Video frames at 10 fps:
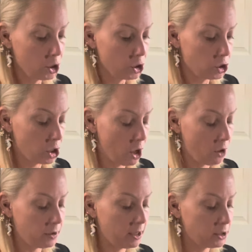So
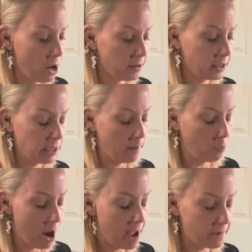there's all this like
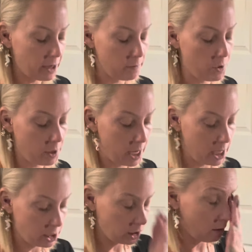private
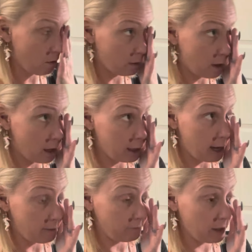communication going on, and
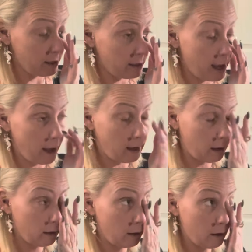I feel like,
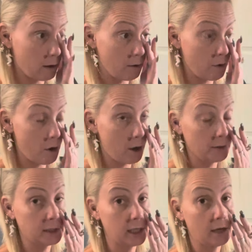you know, all
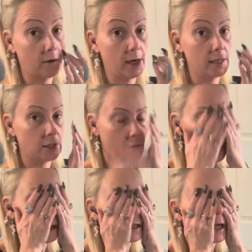the secrets and
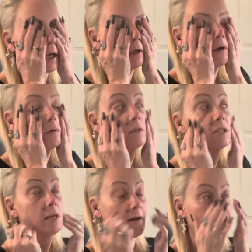all the unknown
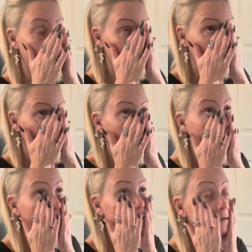stuff, it's,
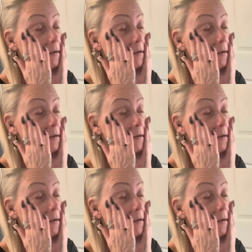uh,